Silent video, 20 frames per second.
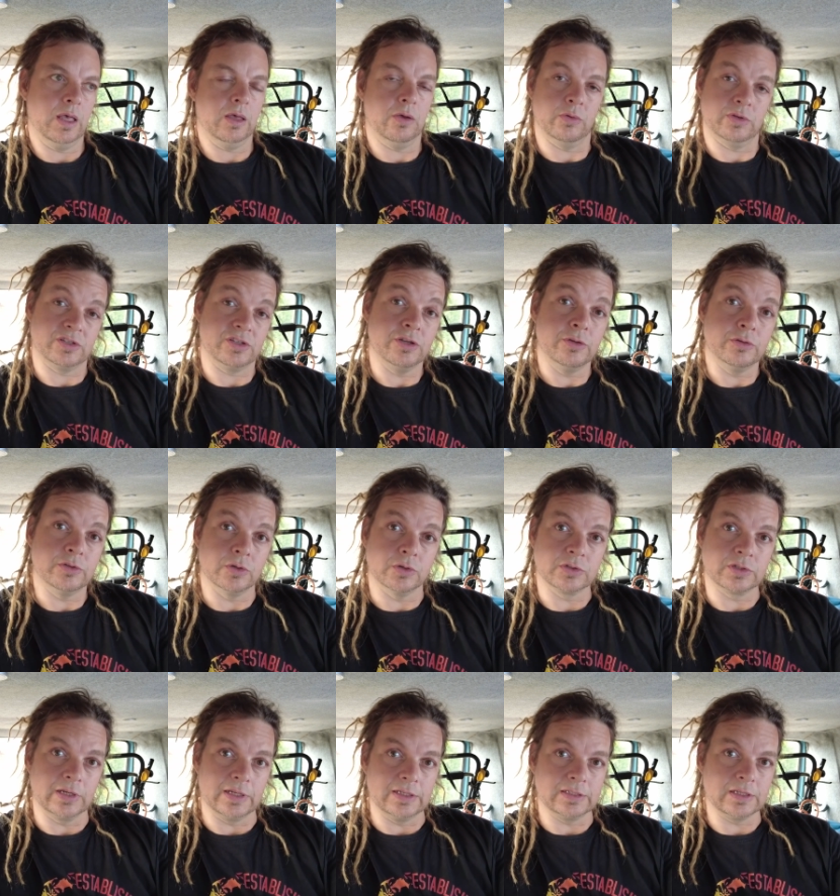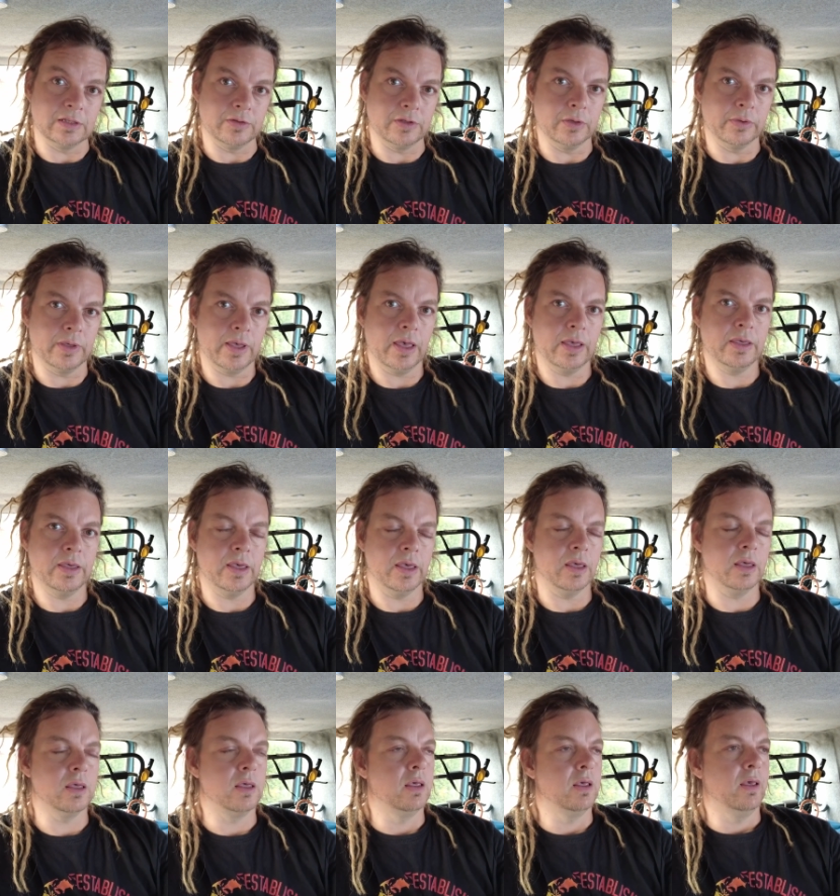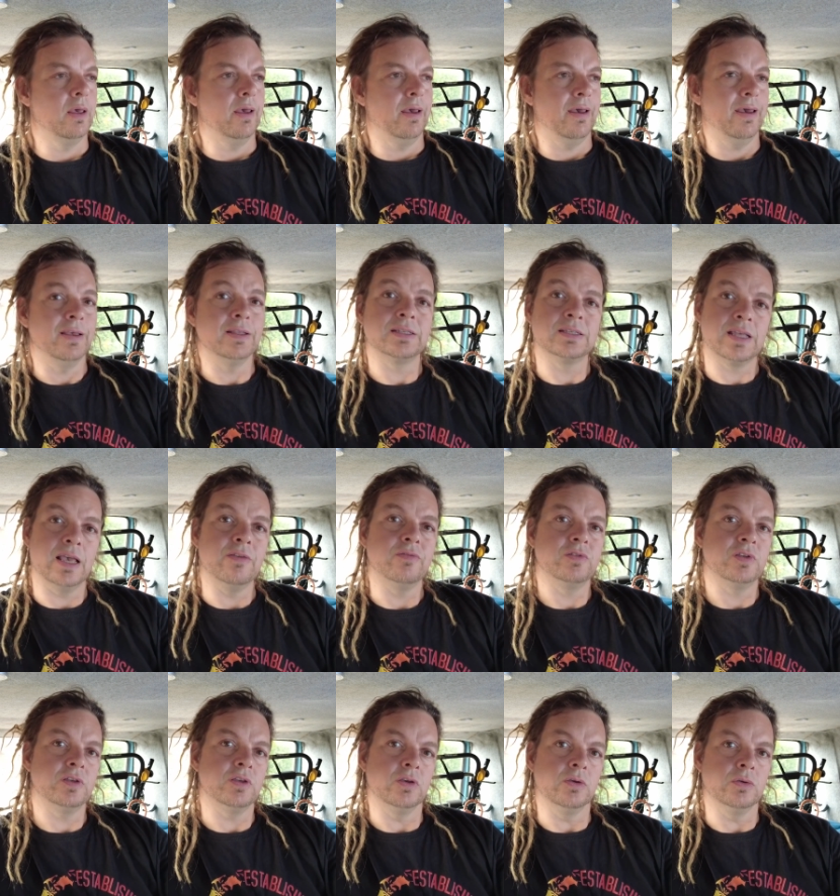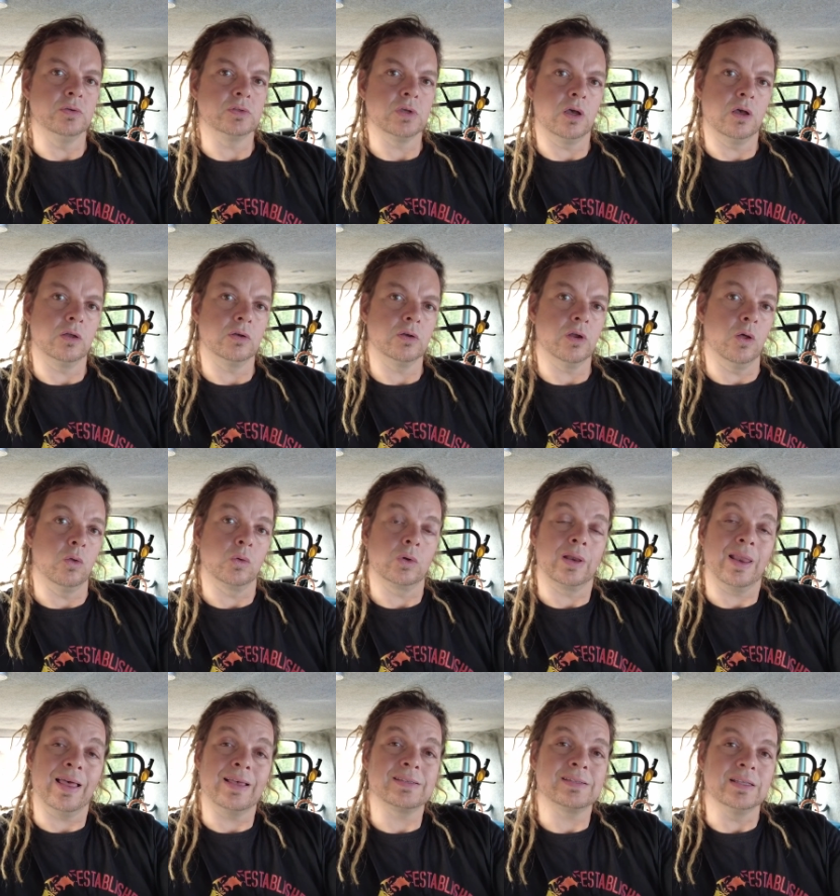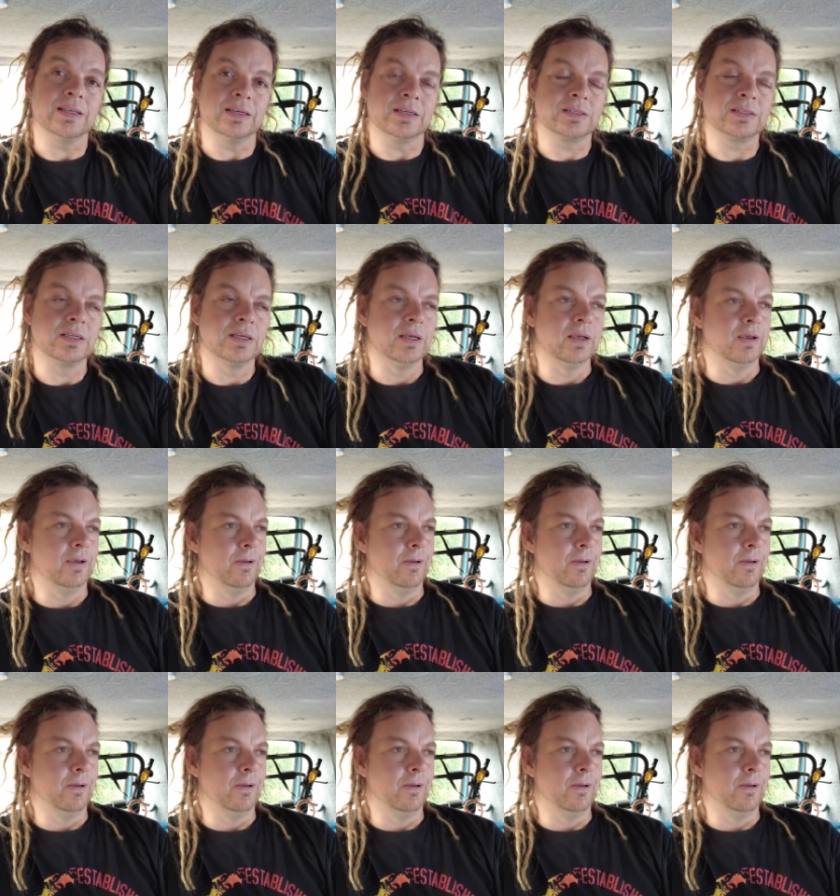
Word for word: uh, what's new to us at least in the UK here, is safe to use on old classics.